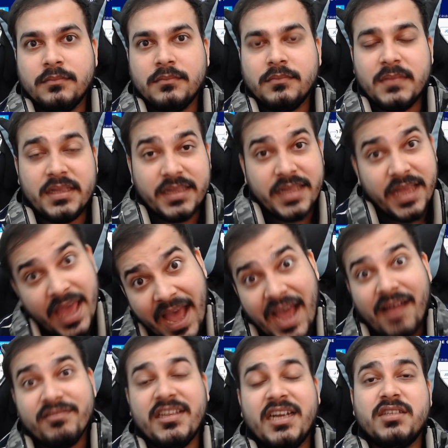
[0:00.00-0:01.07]
They
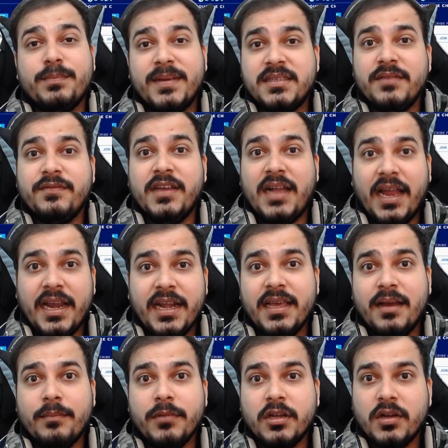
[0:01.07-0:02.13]
have that specific
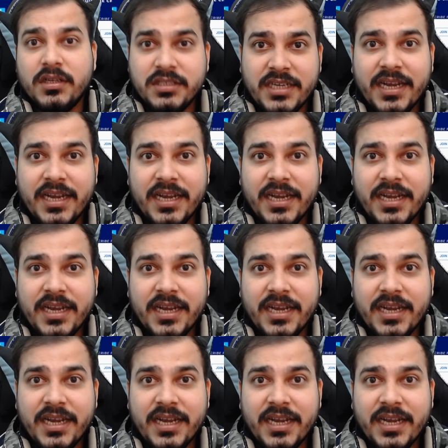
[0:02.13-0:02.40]
idea because